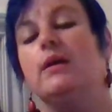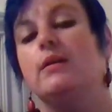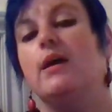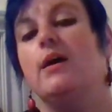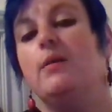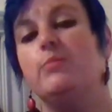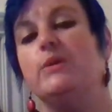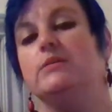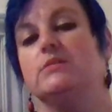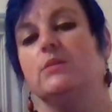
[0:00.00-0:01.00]
not
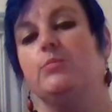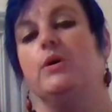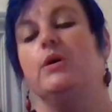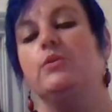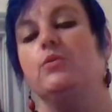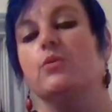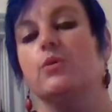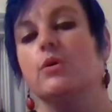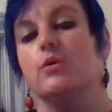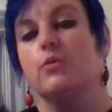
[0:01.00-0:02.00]
based upon
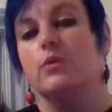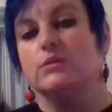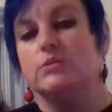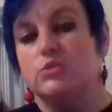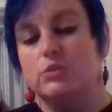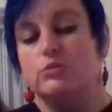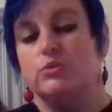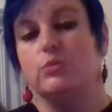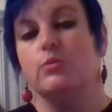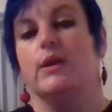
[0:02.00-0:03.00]
your
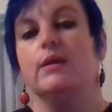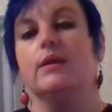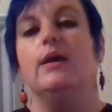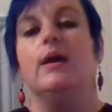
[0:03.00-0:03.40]
social rank,